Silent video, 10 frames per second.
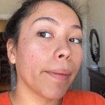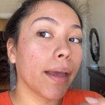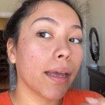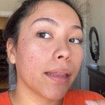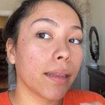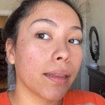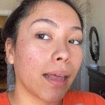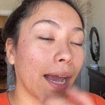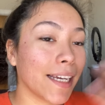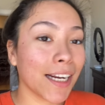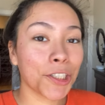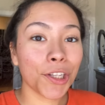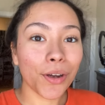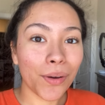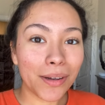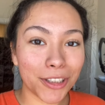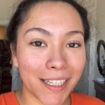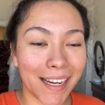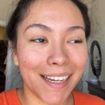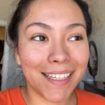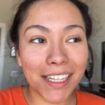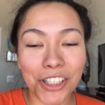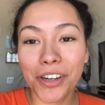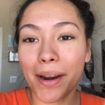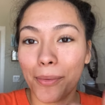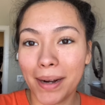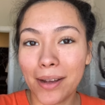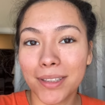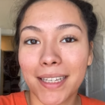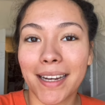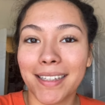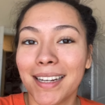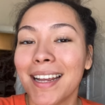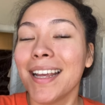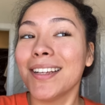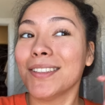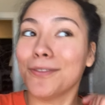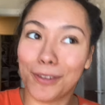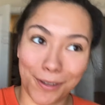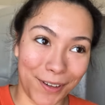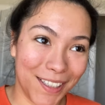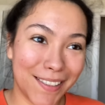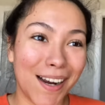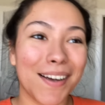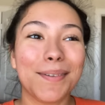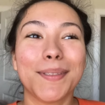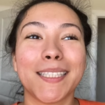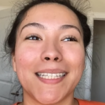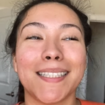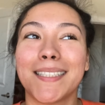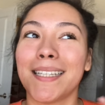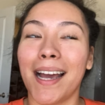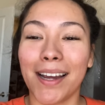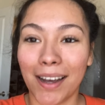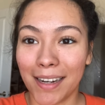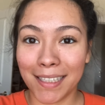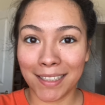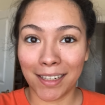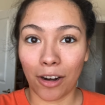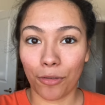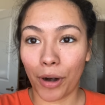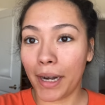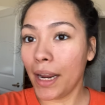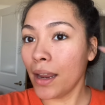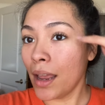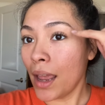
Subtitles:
And I can actually go out today. Yesterday I went outside for the first time since I got it done on Friday.